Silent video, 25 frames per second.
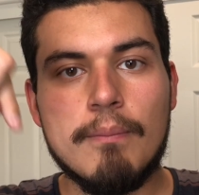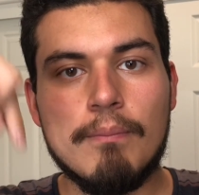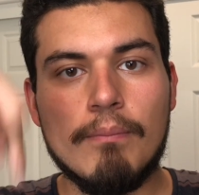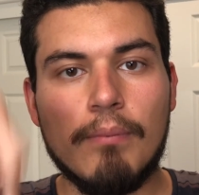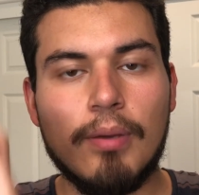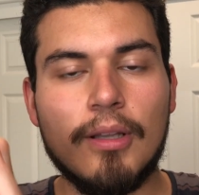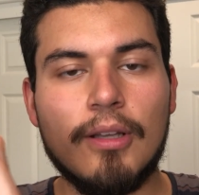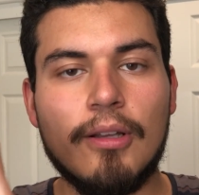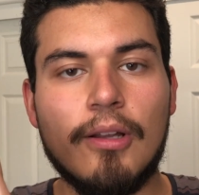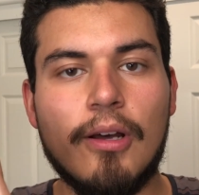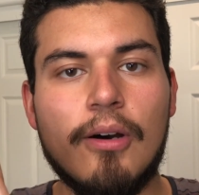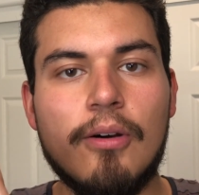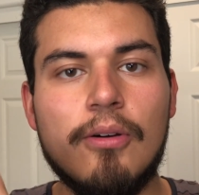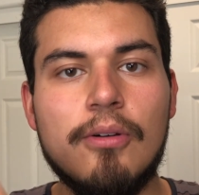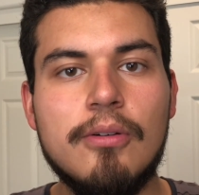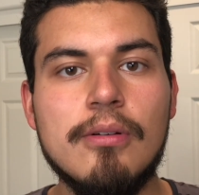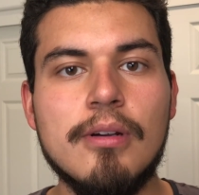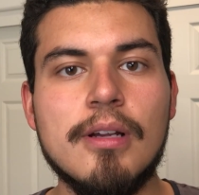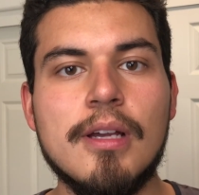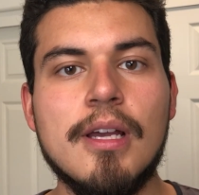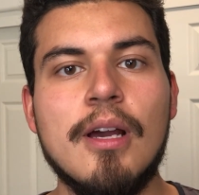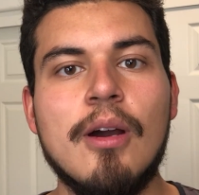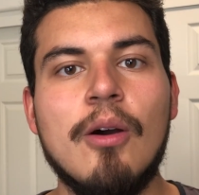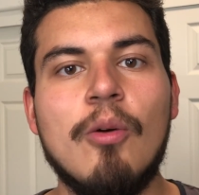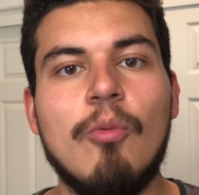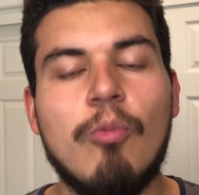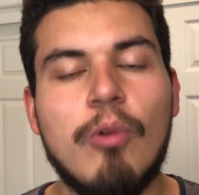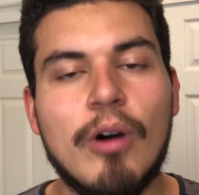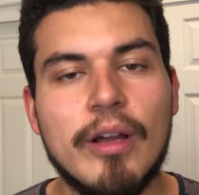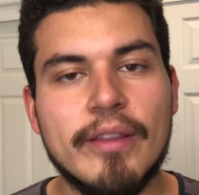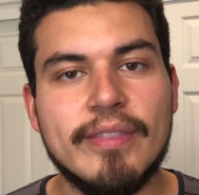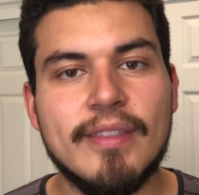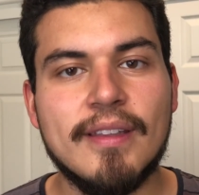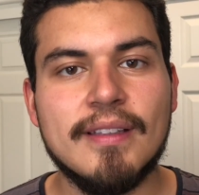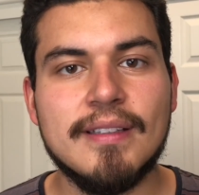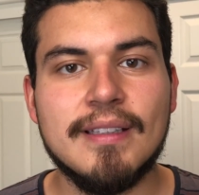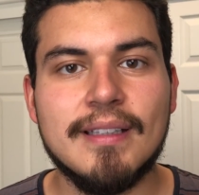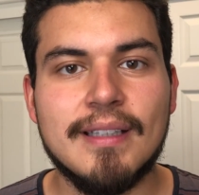below
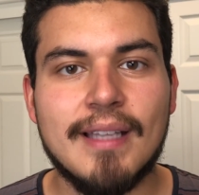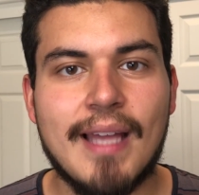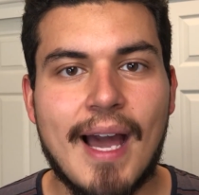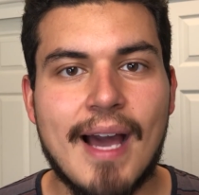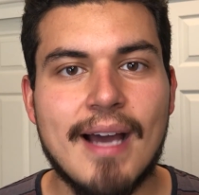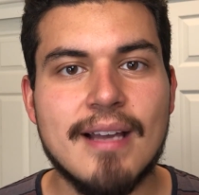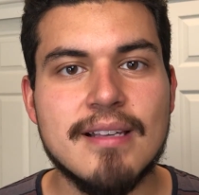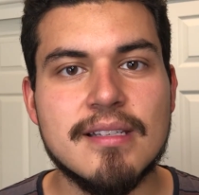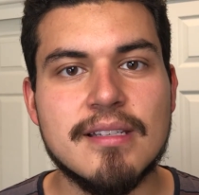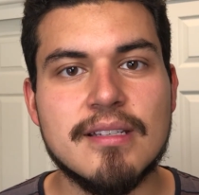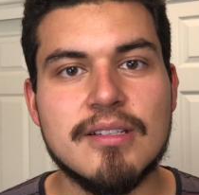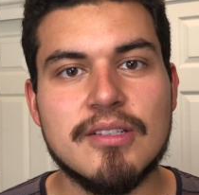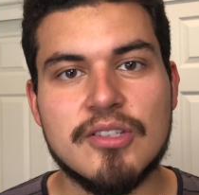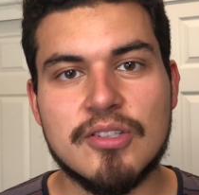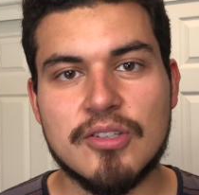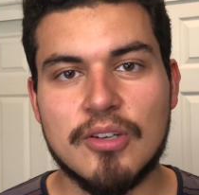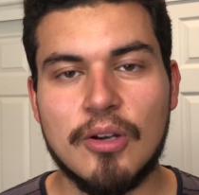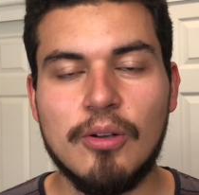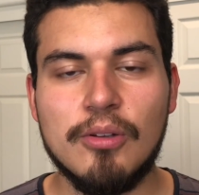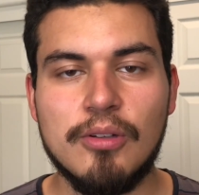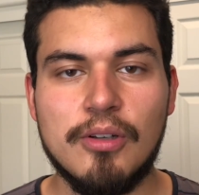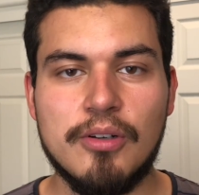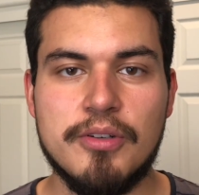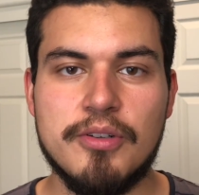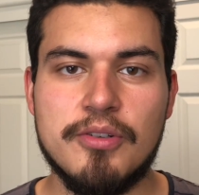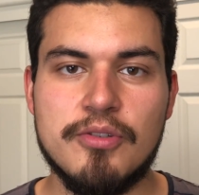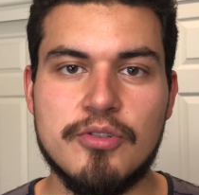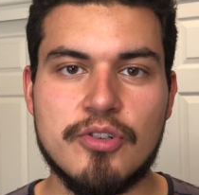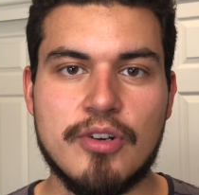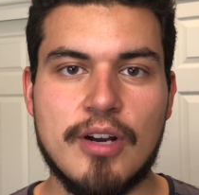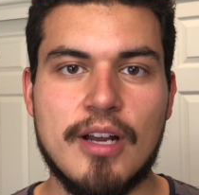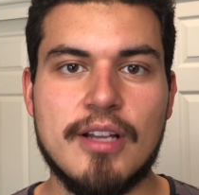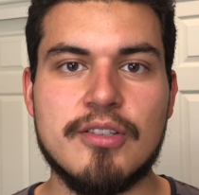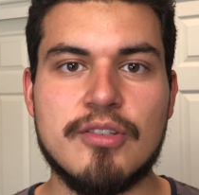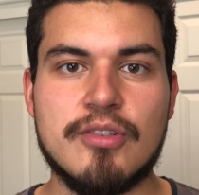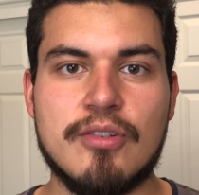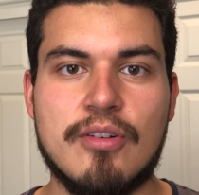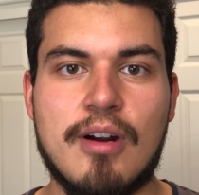what the last solo you
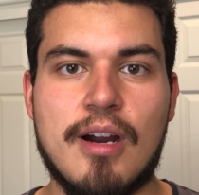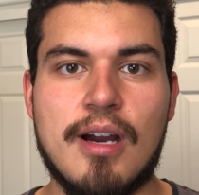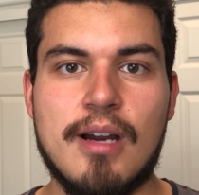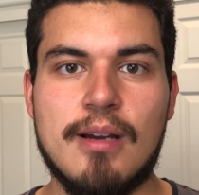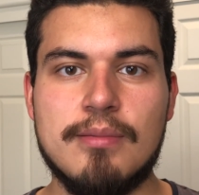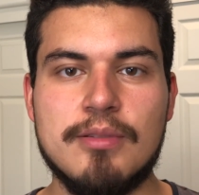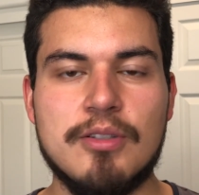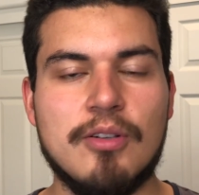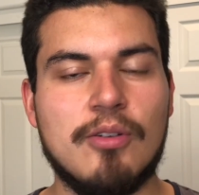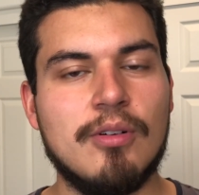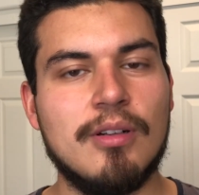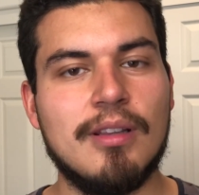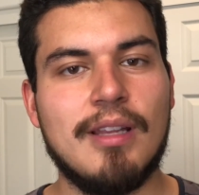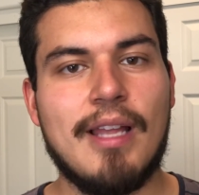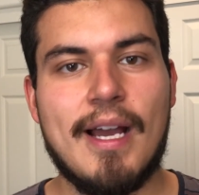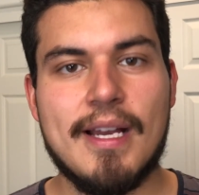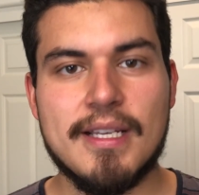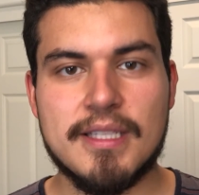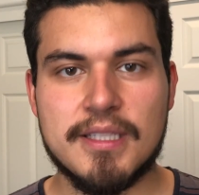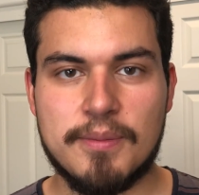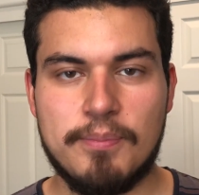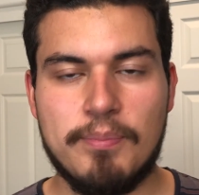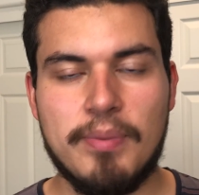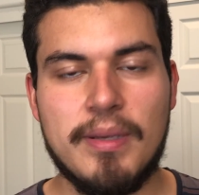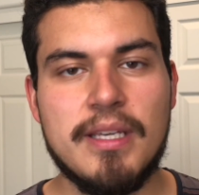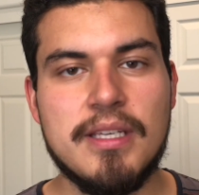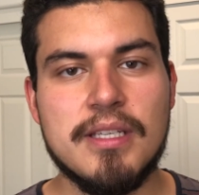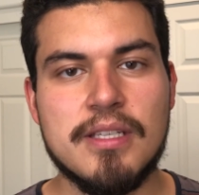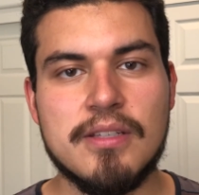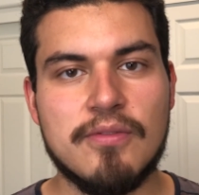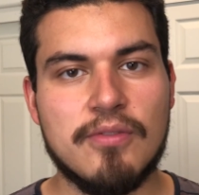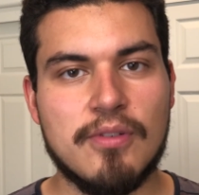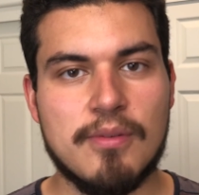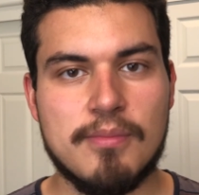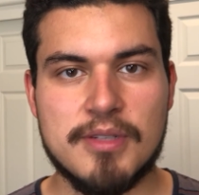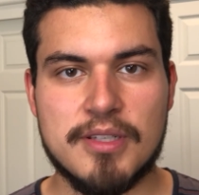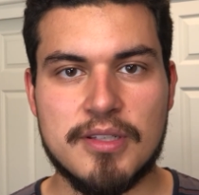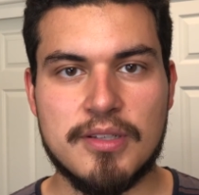transcribed, or last piece
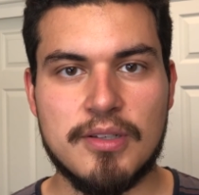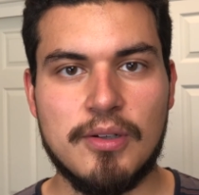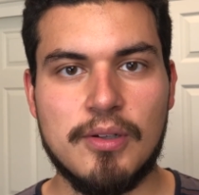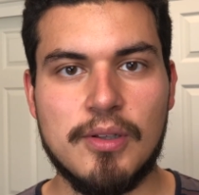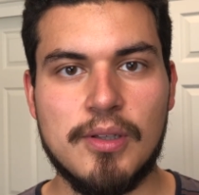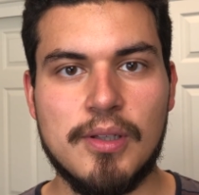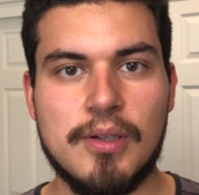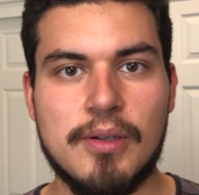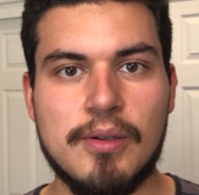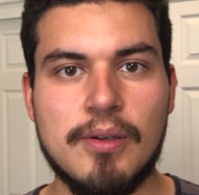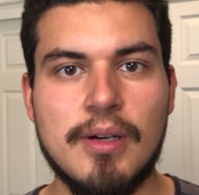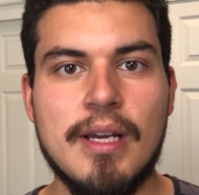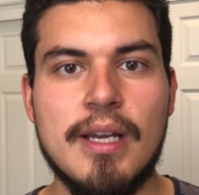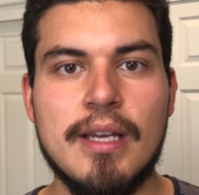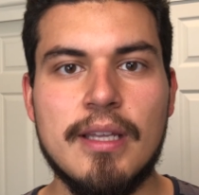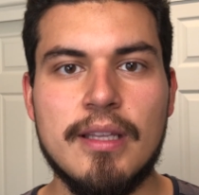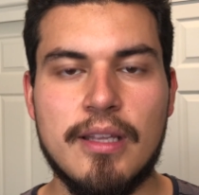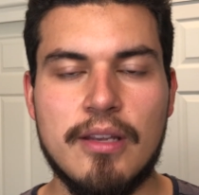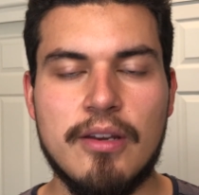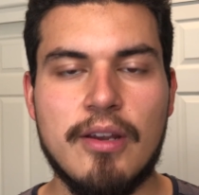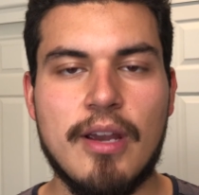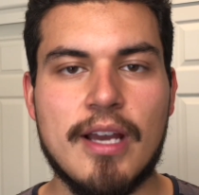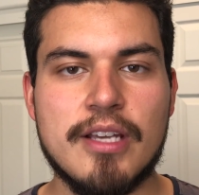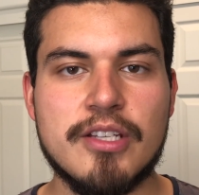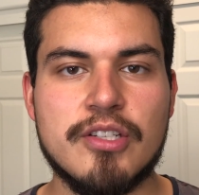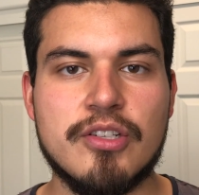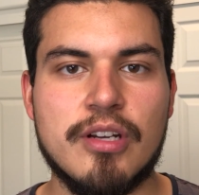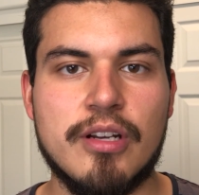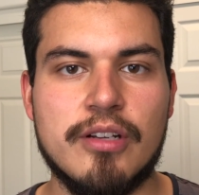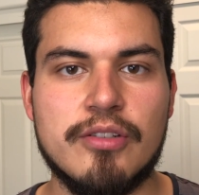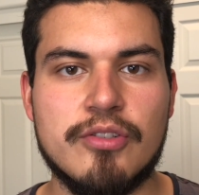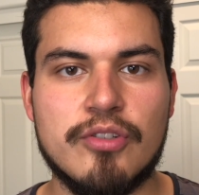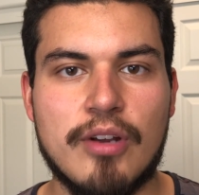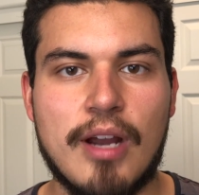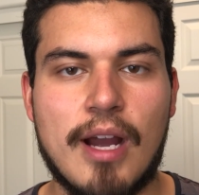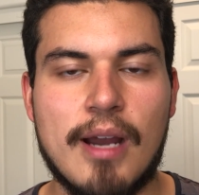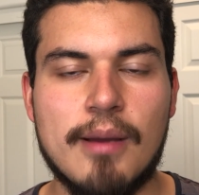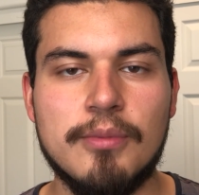from a solo that you guys
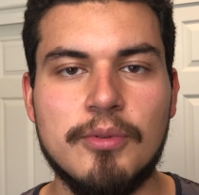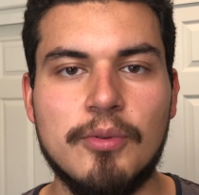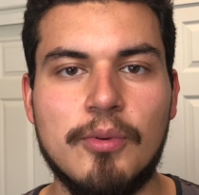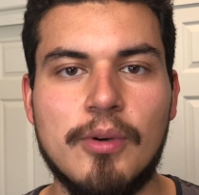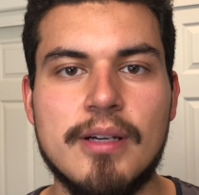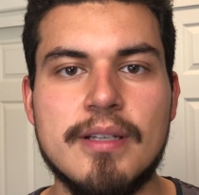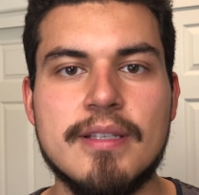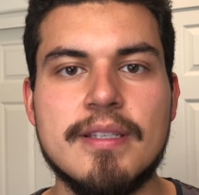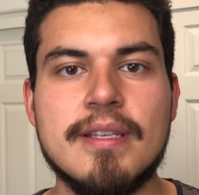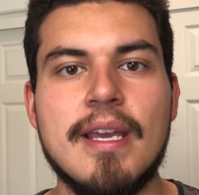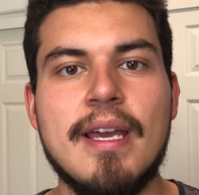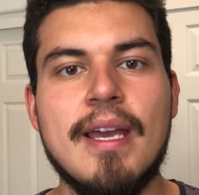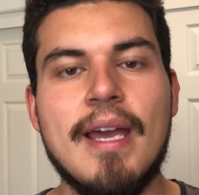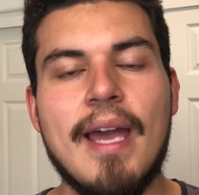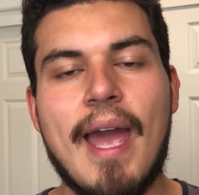transcribed was.